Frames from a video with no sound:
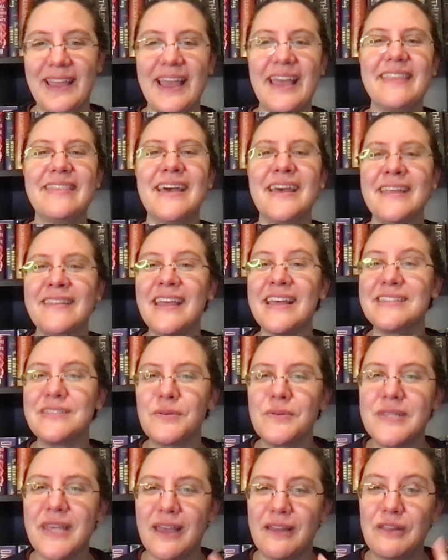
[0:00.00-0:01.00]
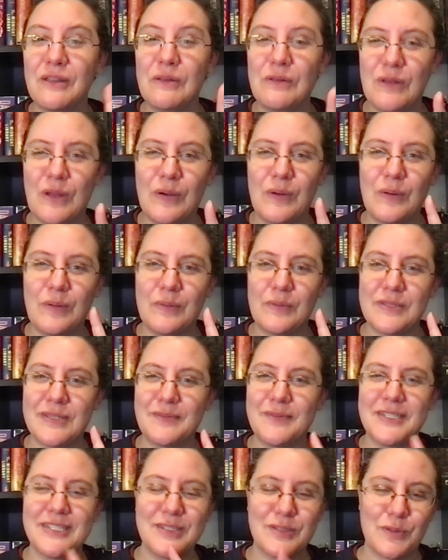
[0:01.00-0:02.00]
that and that's always how you know
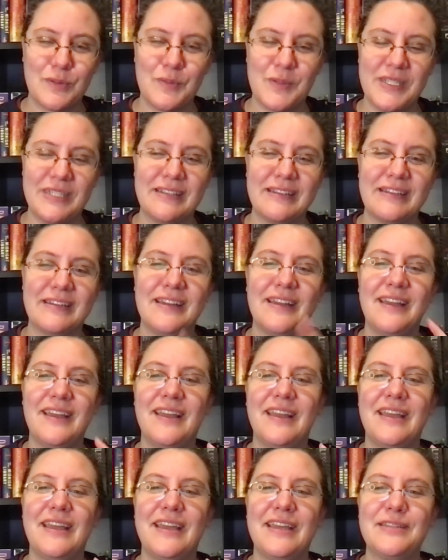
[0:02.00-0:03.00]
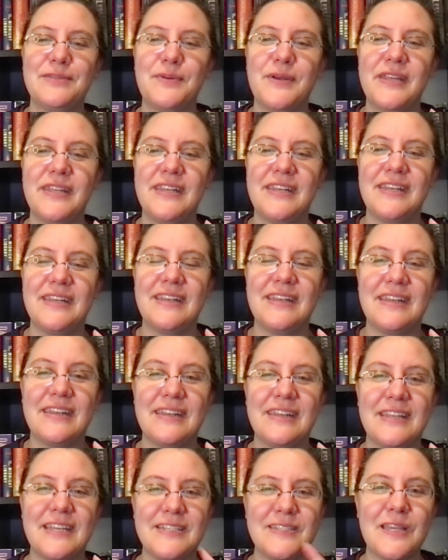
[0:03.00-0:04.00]
someone as a reader is when
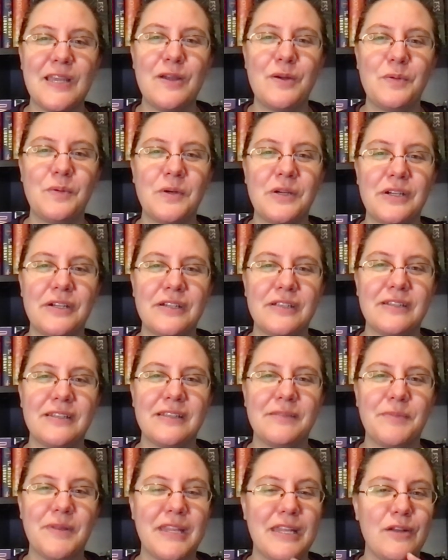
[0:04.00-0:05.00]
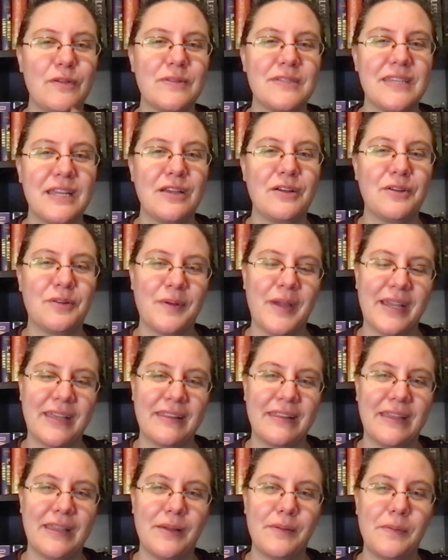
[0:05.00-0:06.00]
they say a word but they don't say it
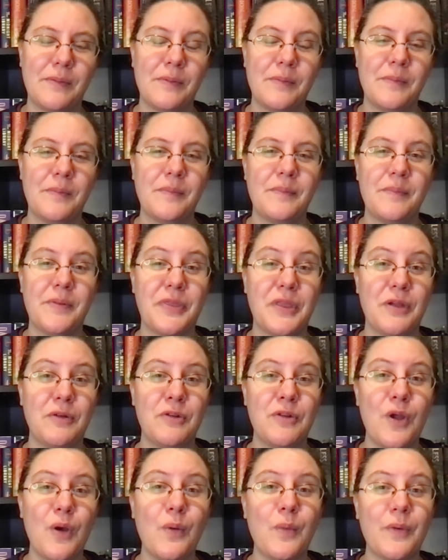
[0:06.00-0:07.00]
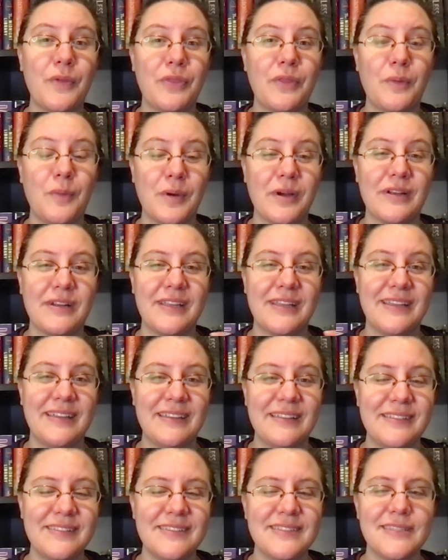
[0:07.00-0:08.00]
correctly but they know what the word
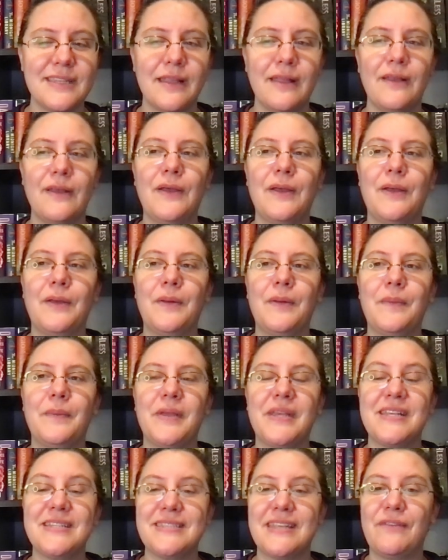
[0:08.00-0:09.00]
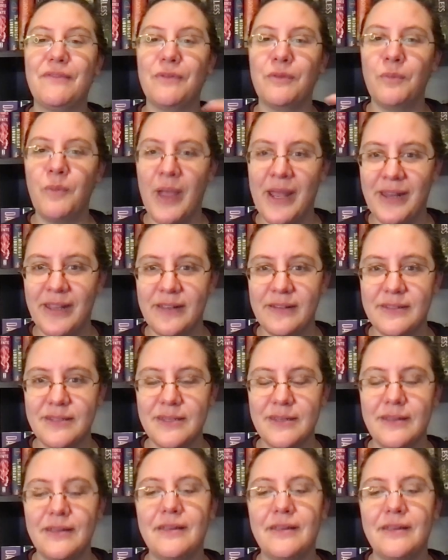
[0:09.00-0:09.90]
is because they've read it.